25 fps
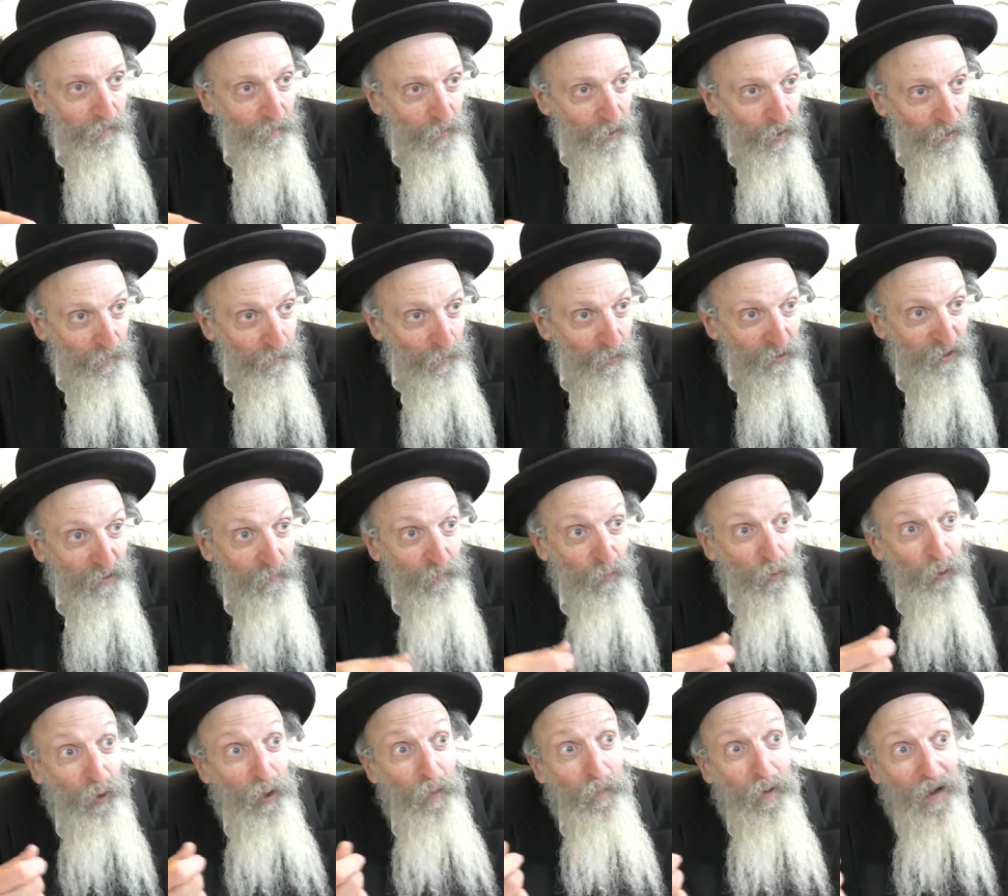Chachmoso
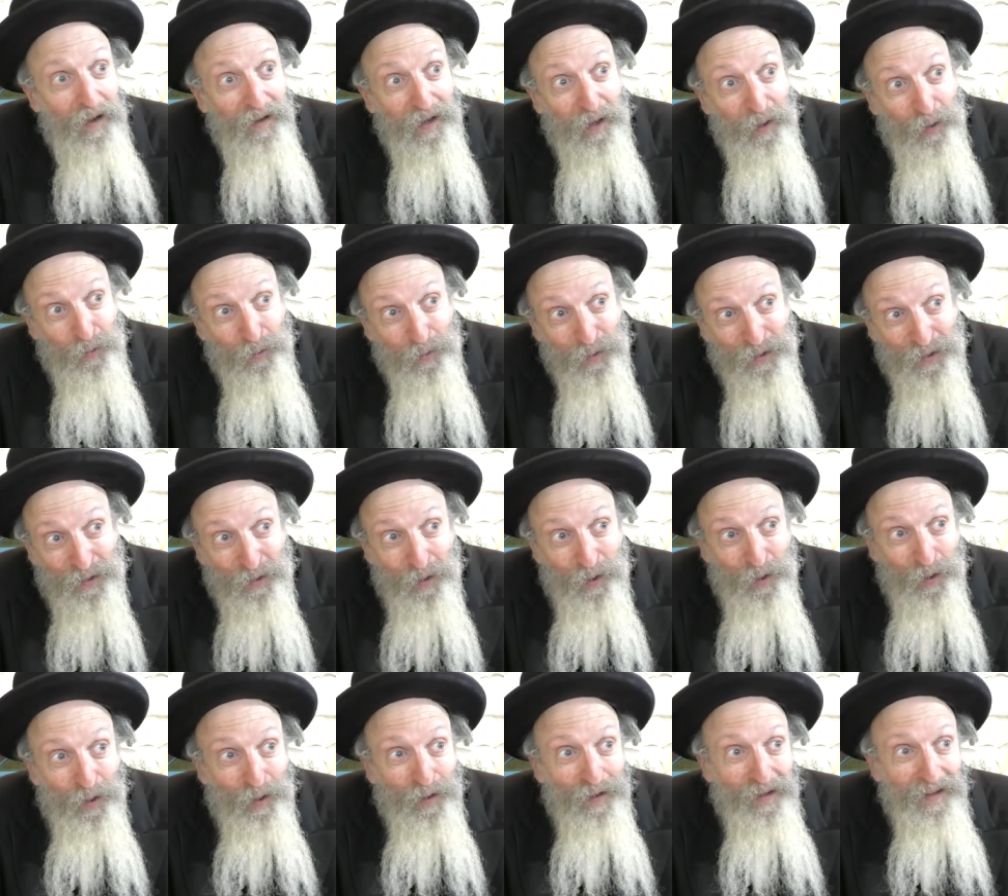Muriba
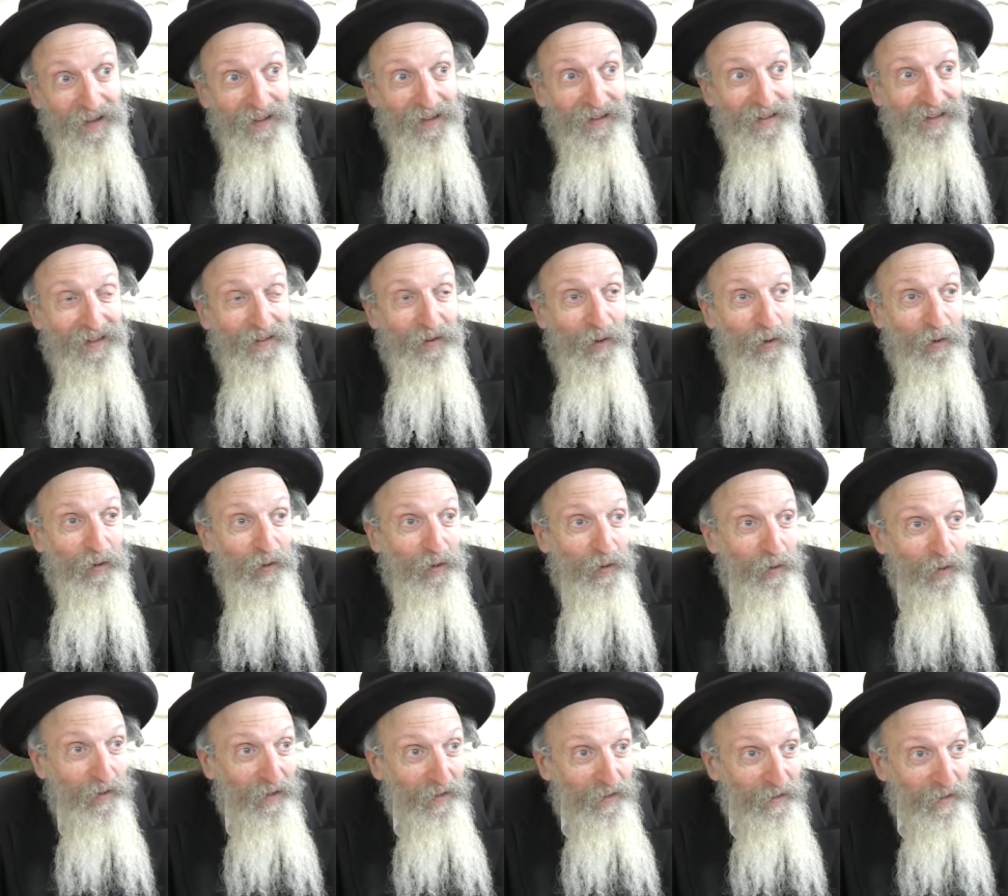Yerusoi, or
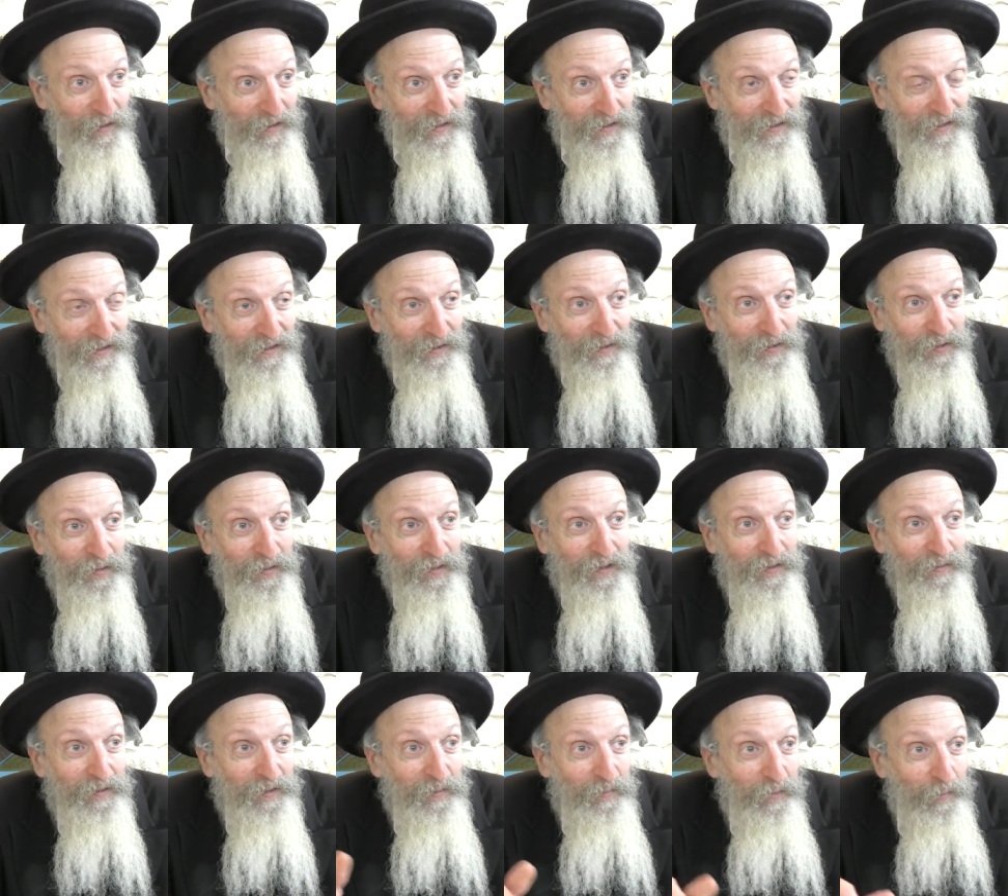Yerus Yerus
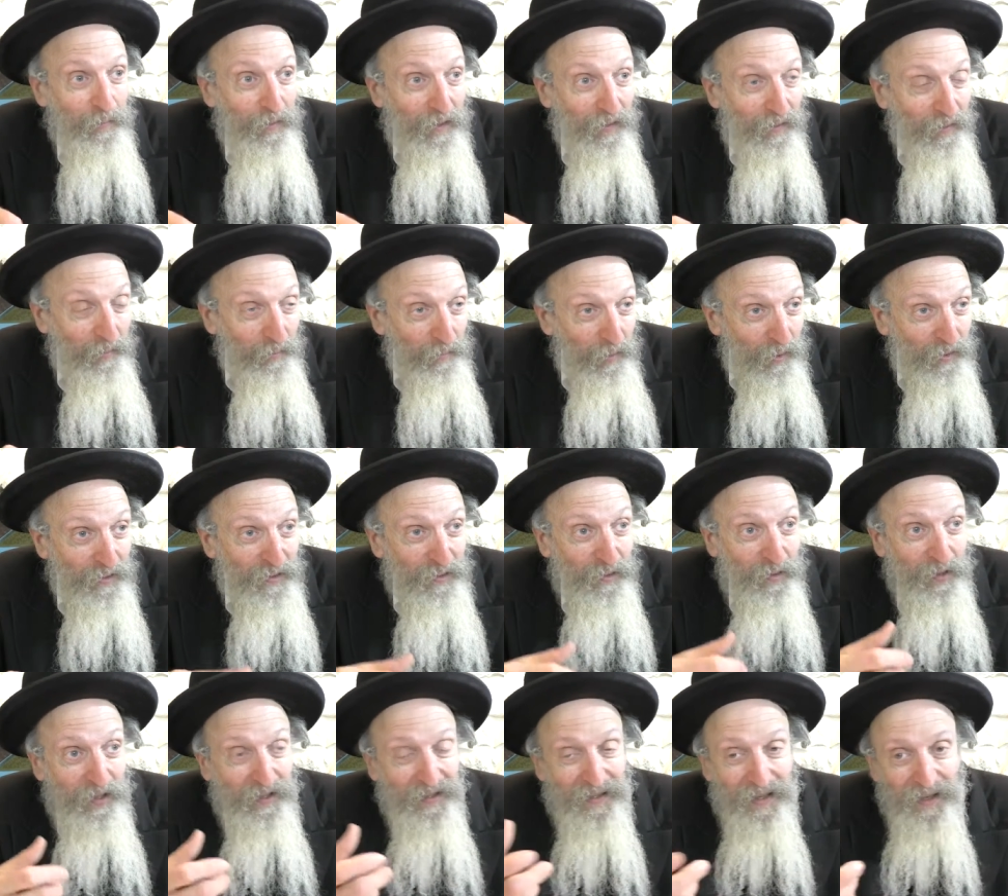Muriba
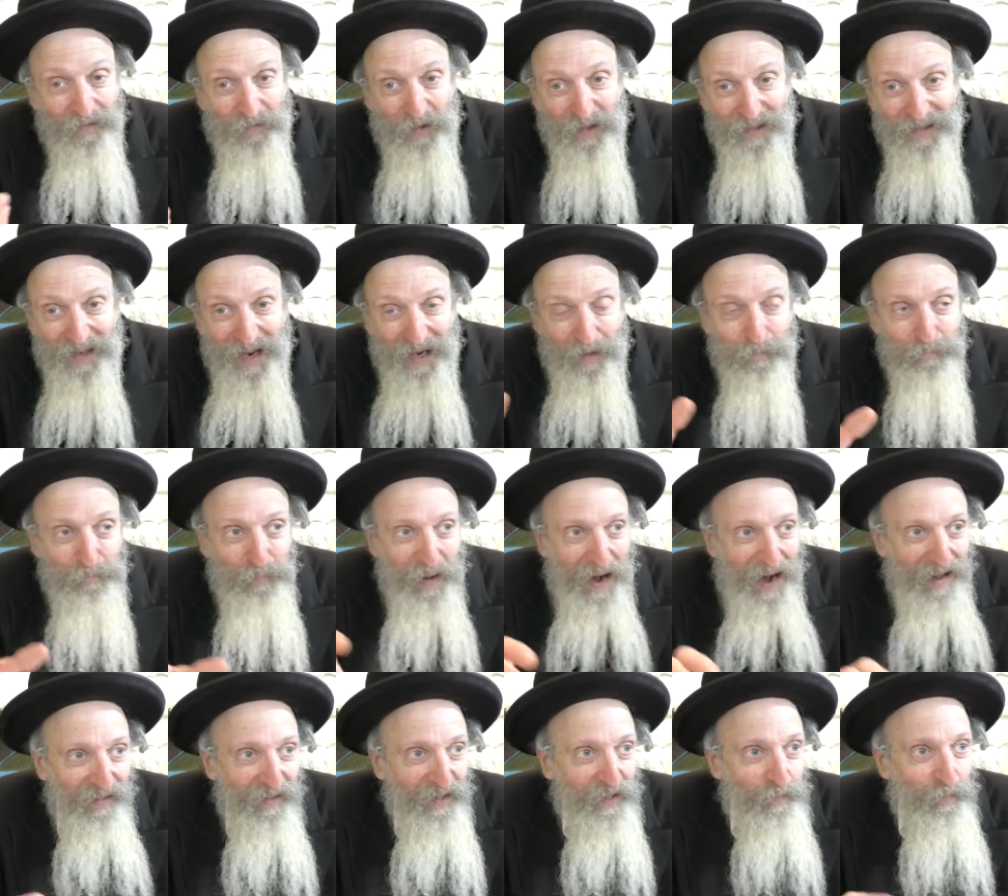Chachmoso. If there's not
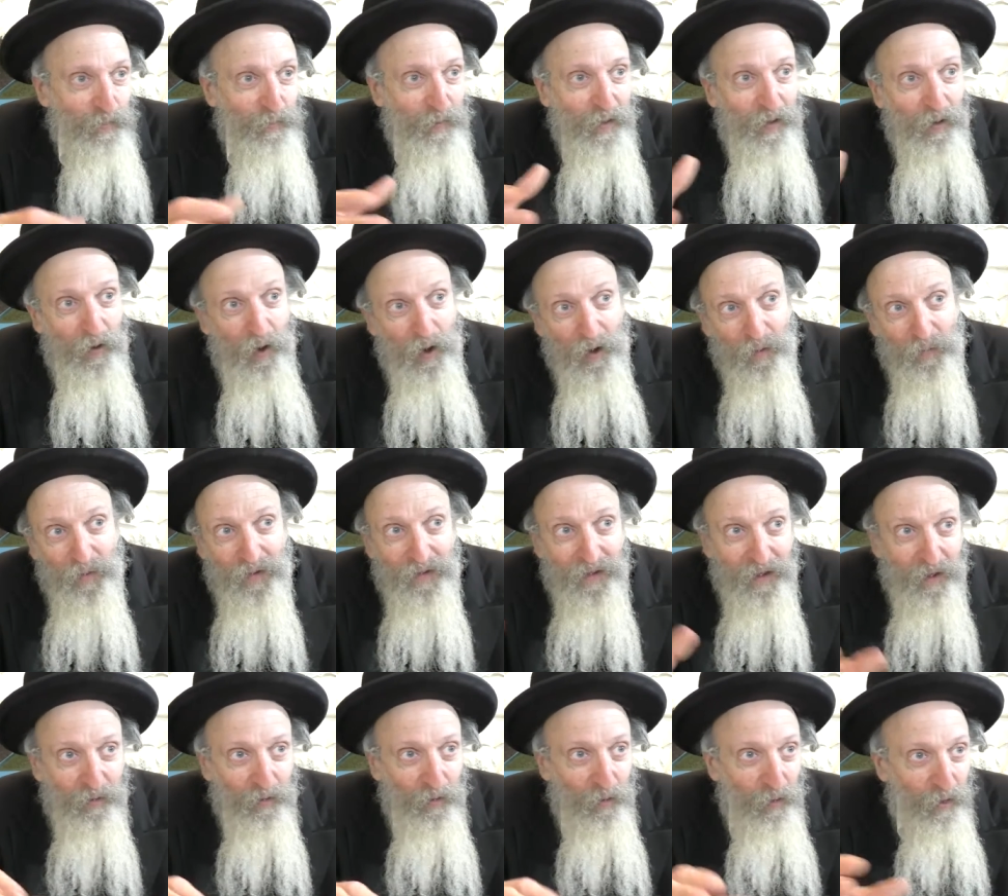balance between Chachma and
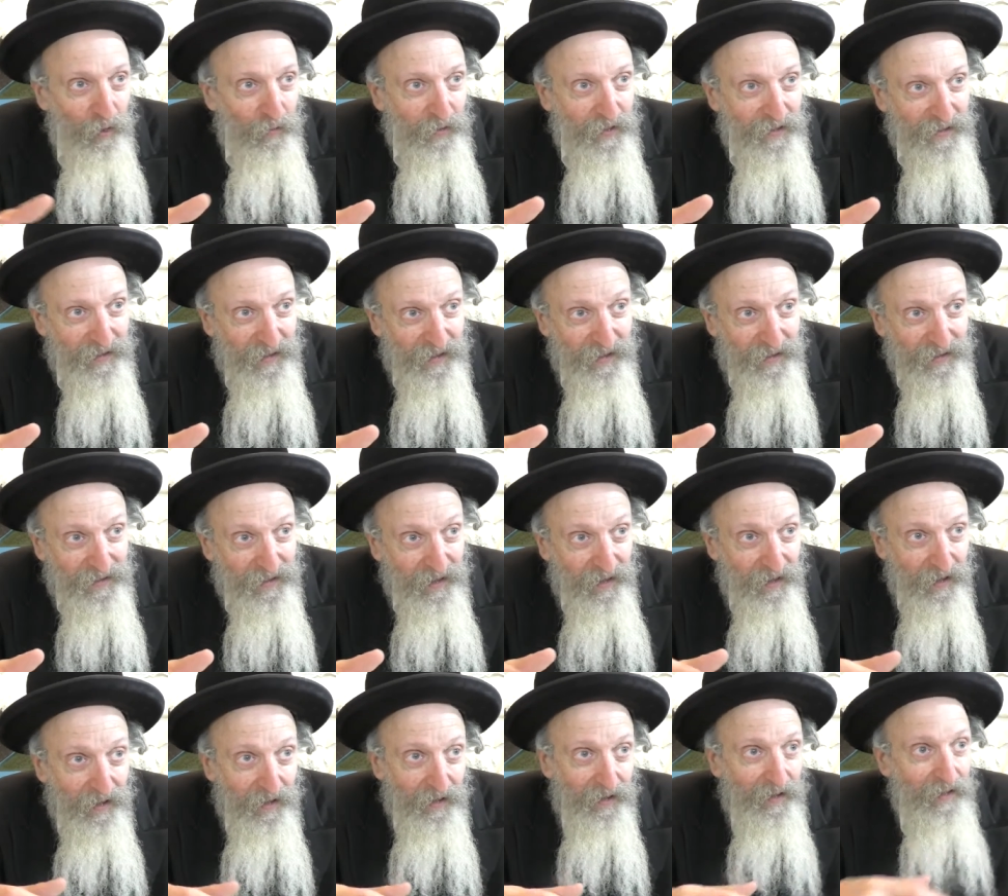Yer and all these things,
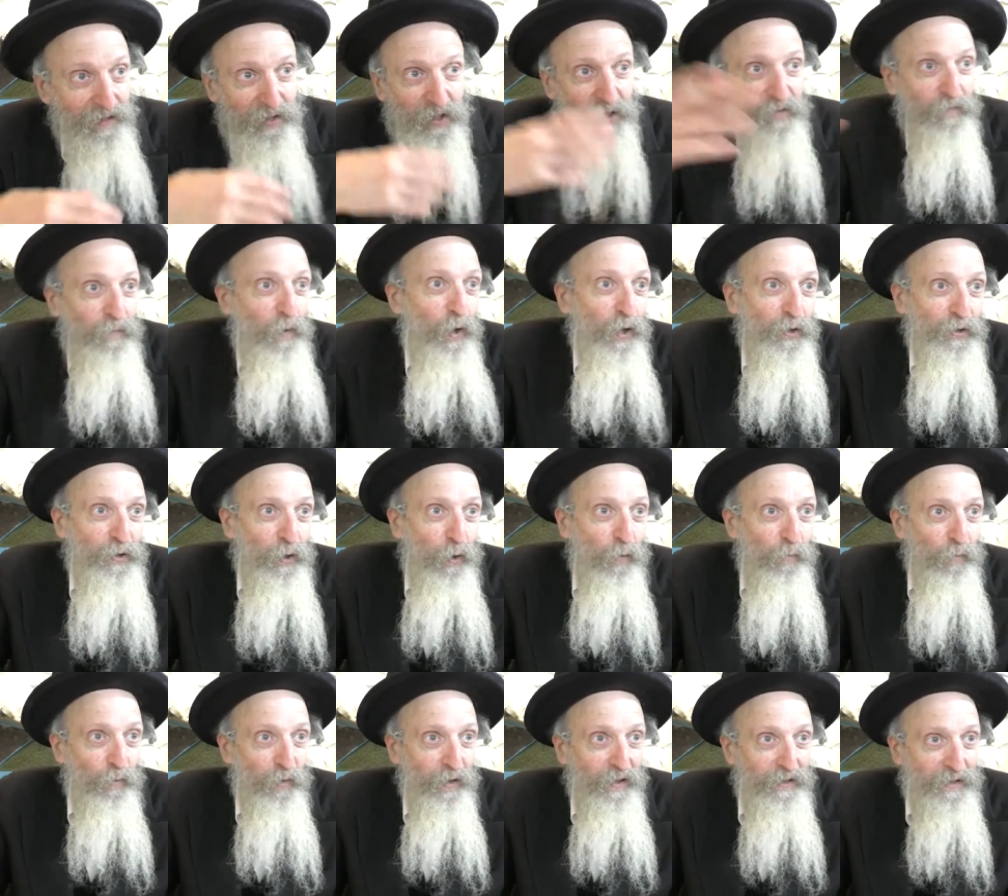it just falls
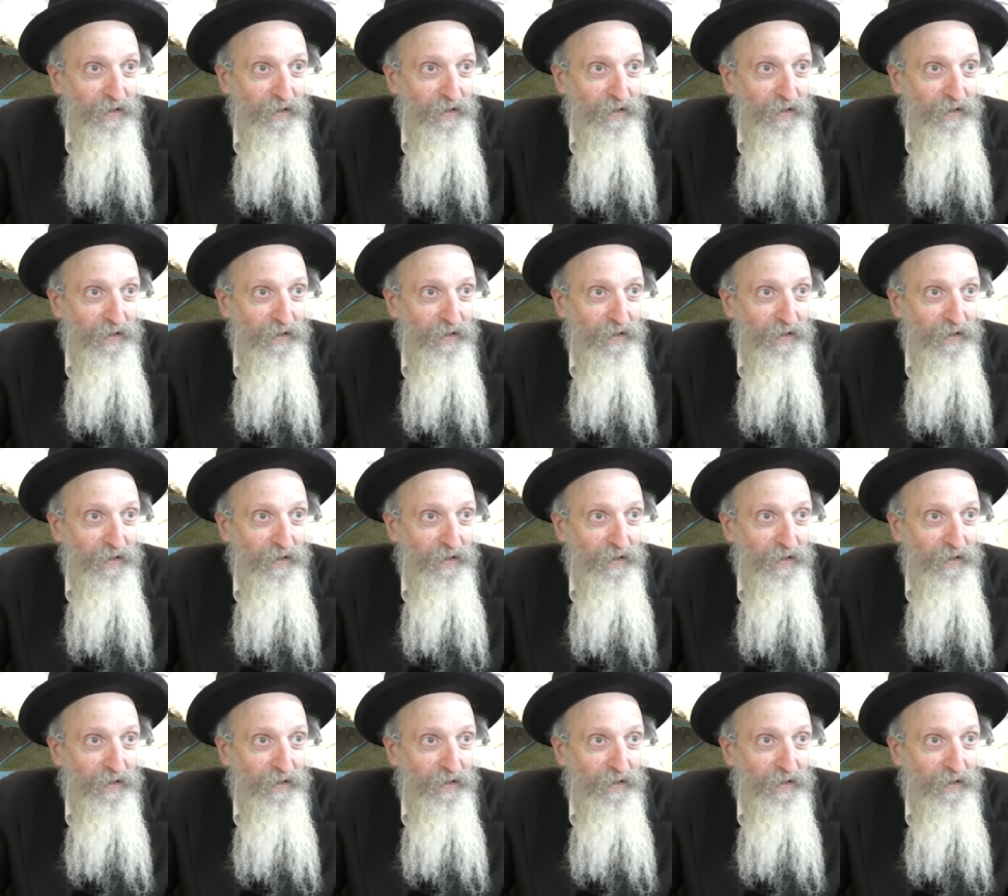over.